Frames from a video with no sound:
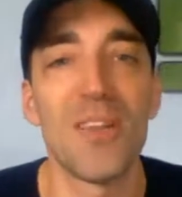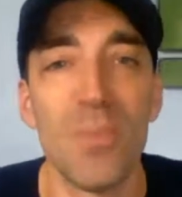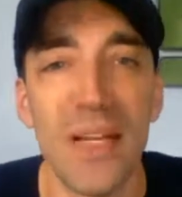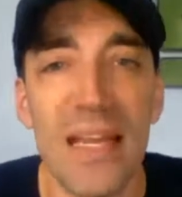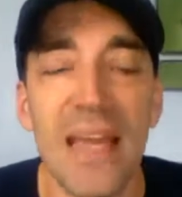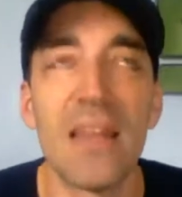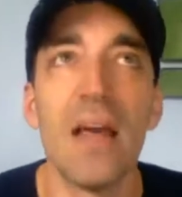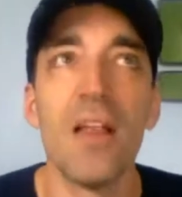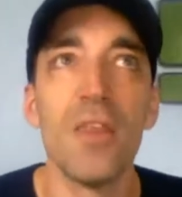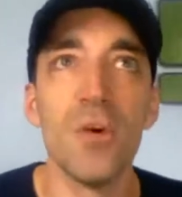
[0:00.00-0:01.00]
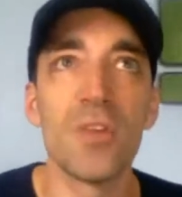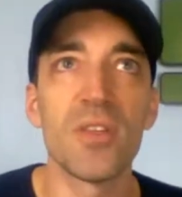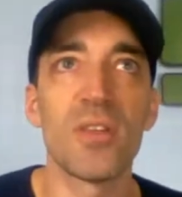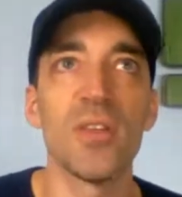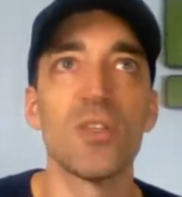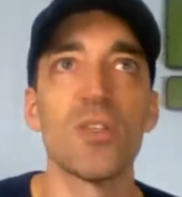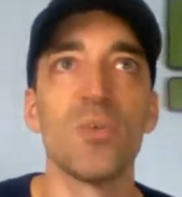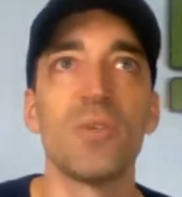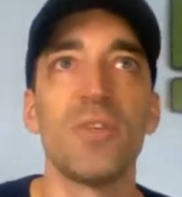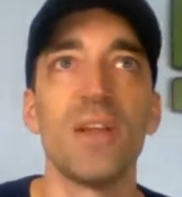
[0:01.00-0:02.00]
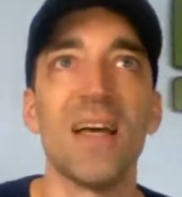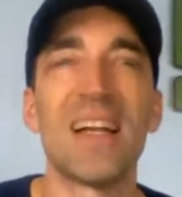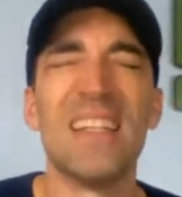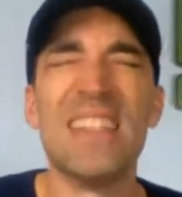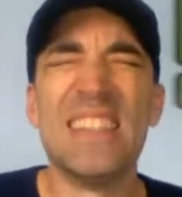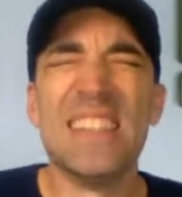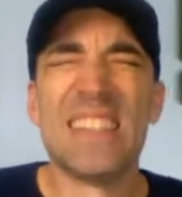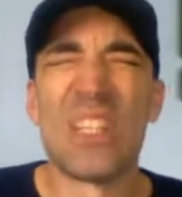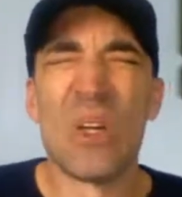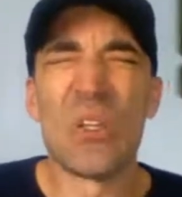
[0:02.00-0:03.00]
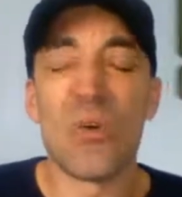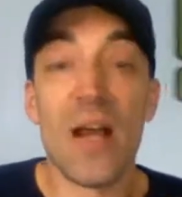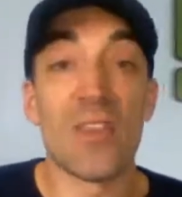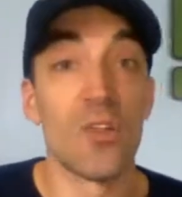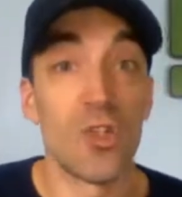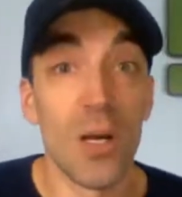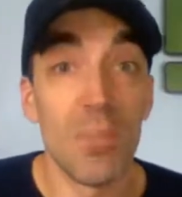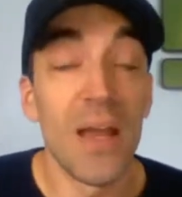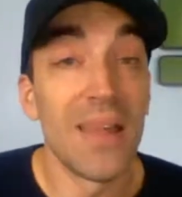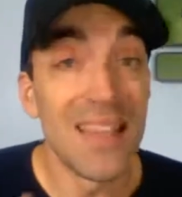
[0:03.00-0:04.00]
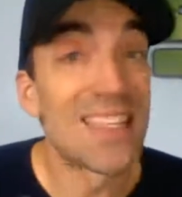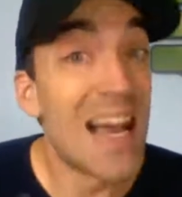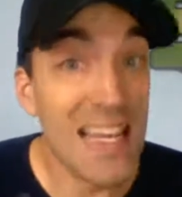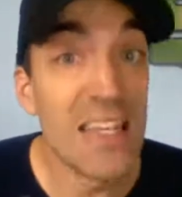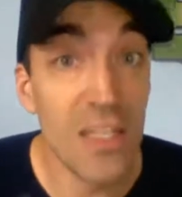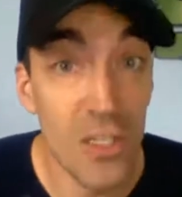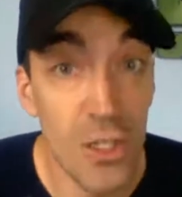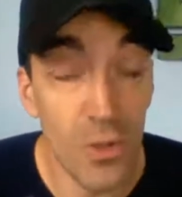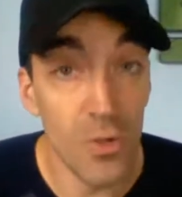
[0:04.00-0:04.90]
But again, those decisions will feel like close your eyes and jump, and that's not easy to do.